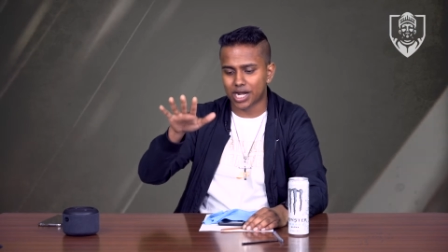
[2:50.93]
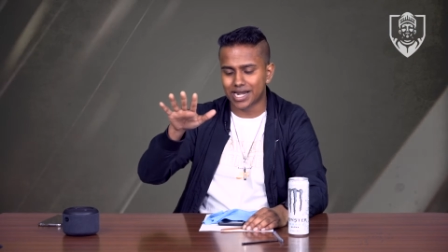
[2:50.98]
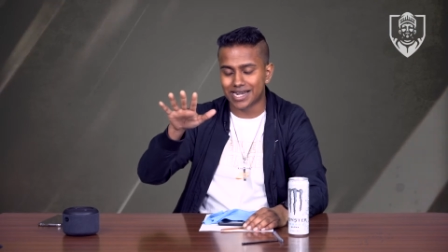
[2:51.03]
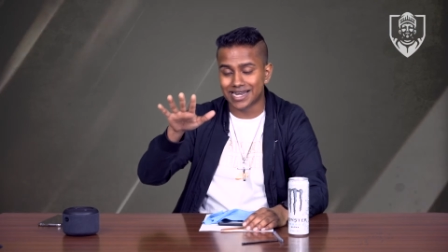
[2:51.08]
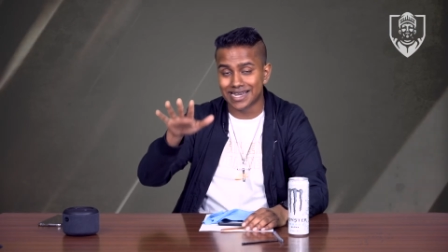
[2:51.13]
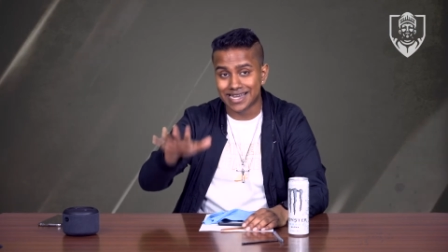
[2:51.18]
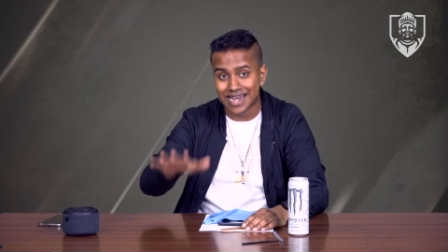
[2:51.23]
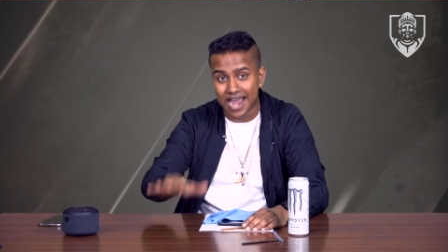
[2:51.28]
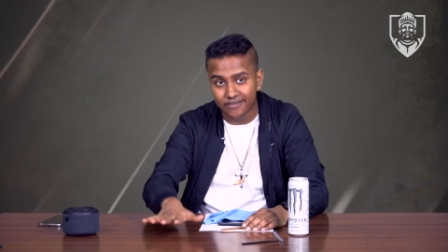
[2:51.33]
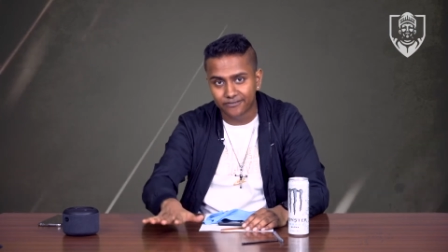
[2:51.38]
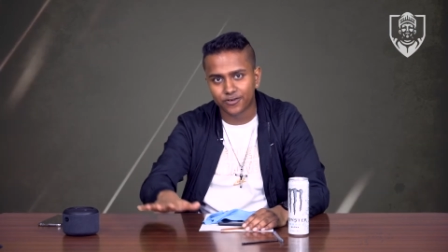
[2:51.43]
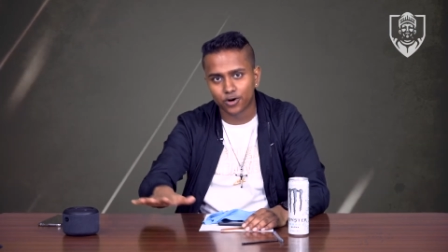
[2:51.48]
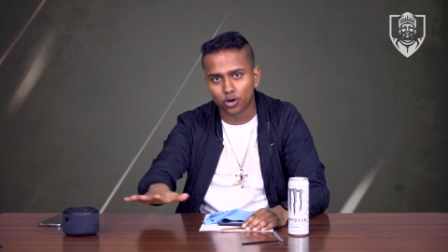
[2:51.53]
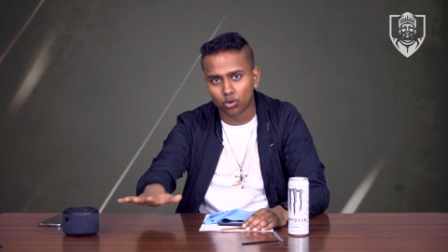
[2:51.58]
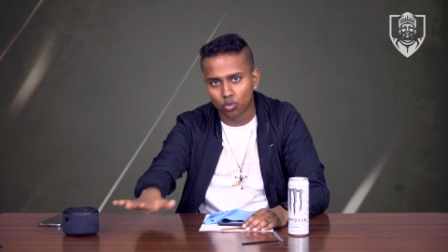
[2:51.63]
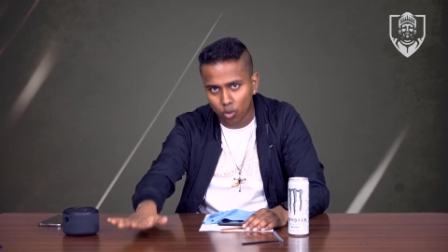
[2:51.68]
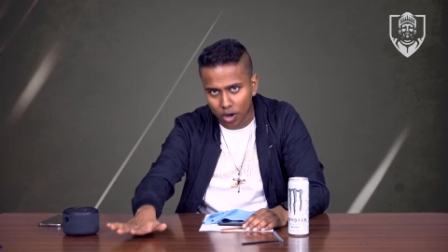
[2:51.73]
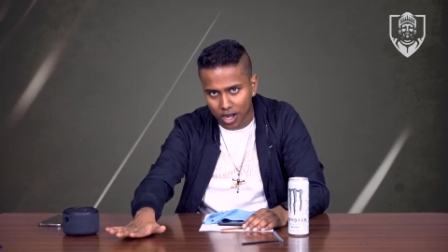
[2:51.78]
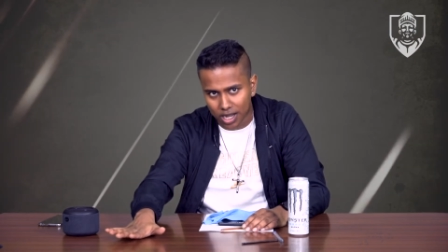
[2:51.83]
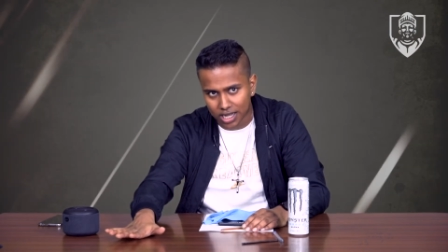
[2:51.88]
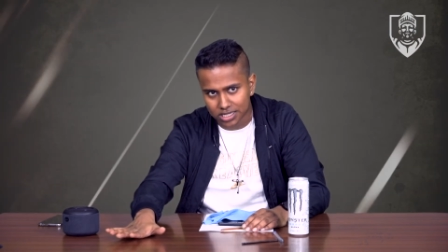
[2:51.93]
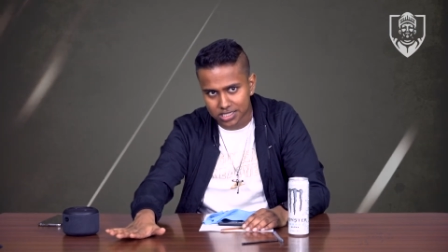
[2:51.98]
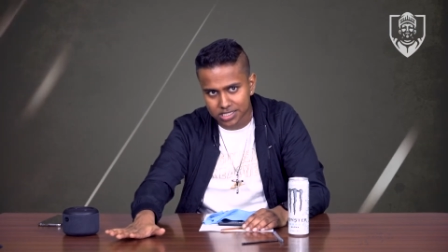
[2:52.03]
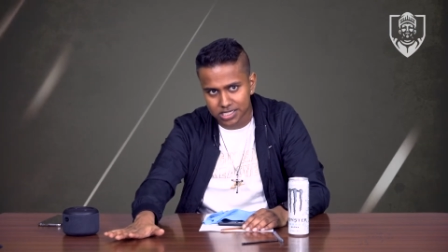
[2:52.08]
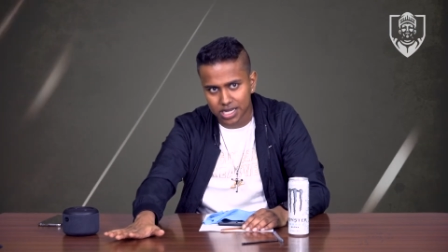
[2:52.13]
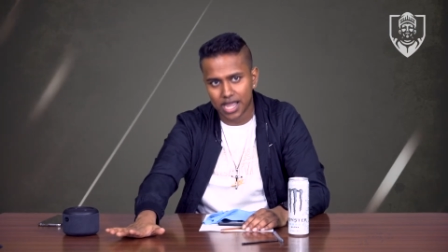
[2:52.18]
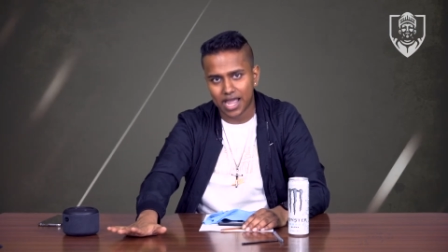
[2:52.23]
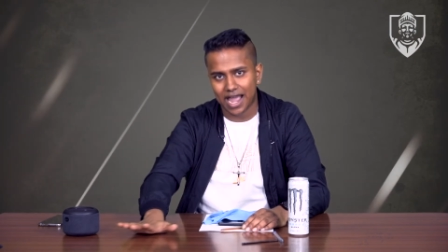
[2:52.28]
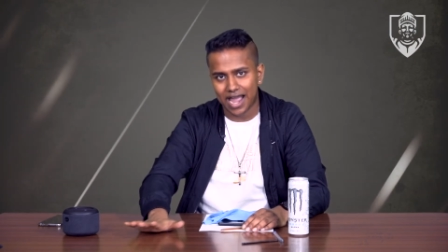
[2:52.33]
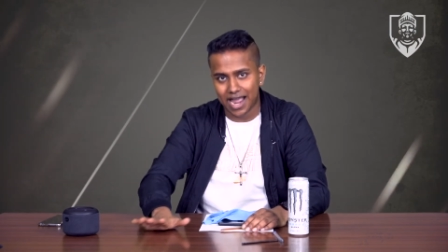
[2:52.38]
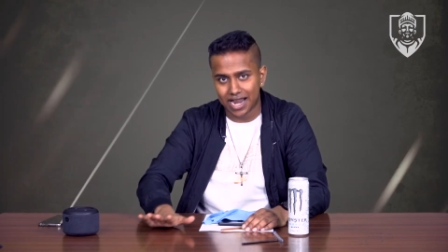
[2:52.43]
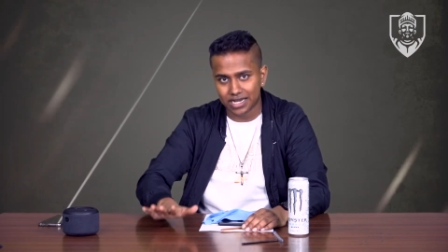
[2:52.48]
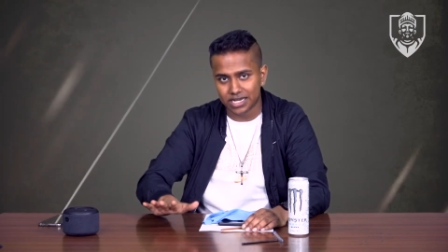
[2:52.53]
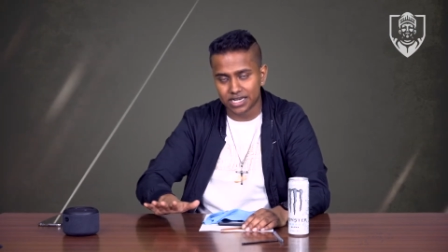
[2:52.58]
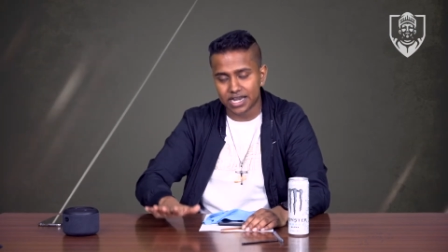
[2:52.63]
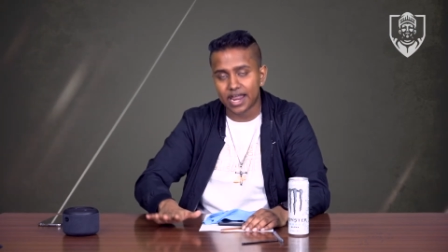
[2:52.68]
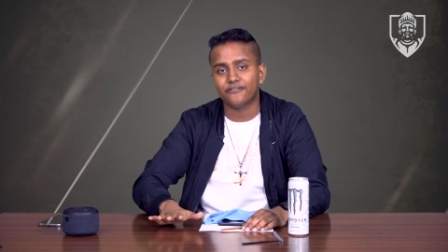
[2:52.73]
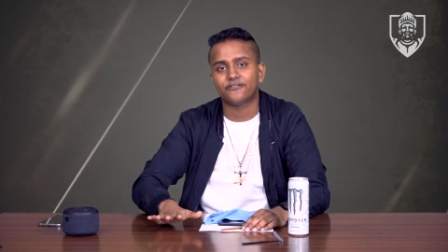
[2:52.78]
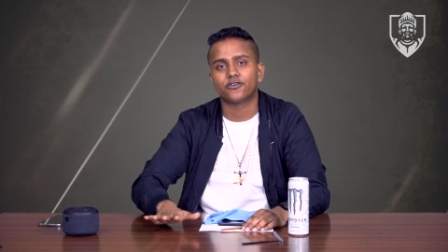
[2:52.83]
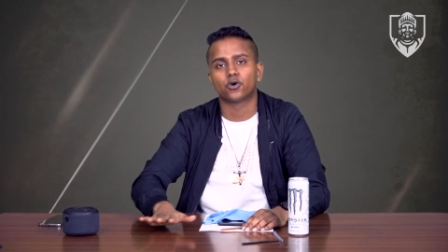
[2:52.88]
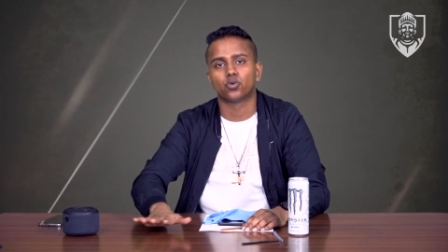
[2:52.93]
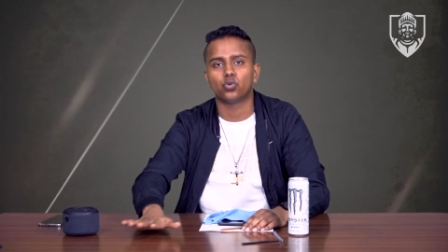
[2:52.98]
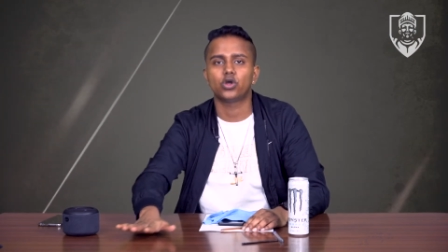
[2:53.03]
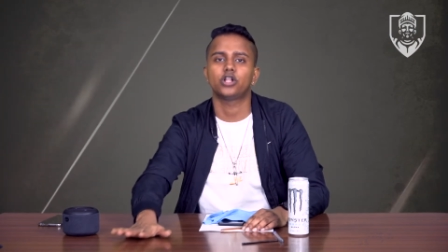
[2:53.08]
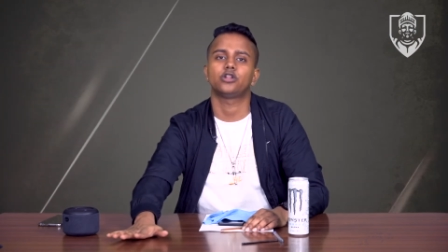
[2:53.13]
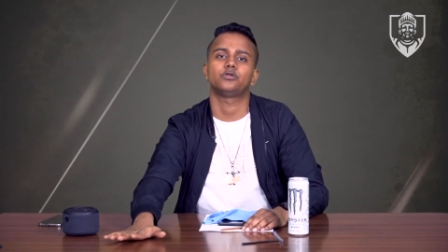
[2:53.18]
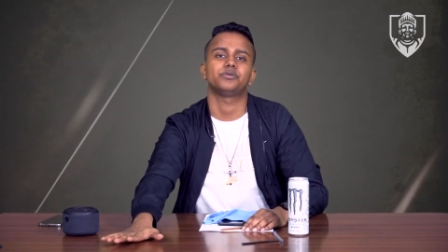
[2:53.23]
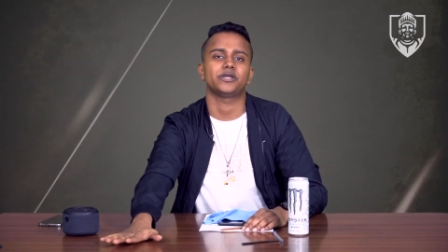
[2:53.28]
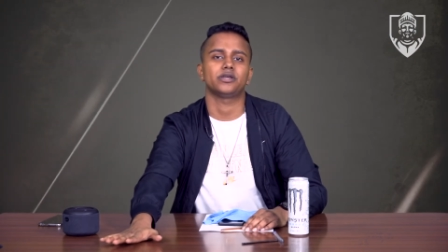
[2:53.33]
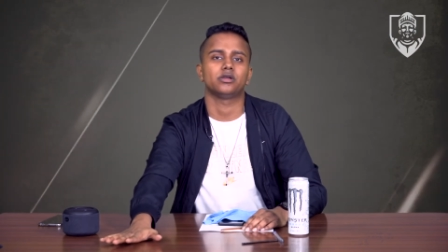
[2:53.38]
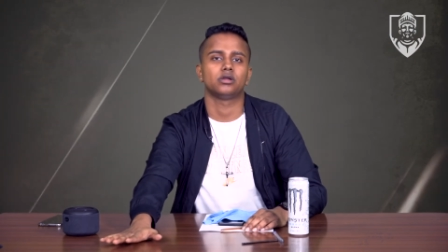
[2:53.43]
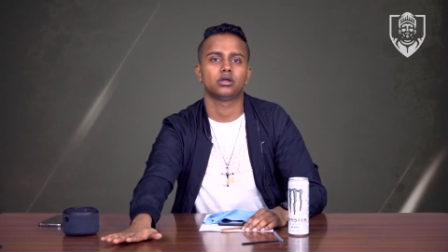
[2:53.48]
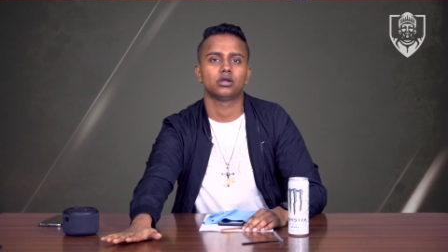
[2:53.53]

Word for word: never was and never will be.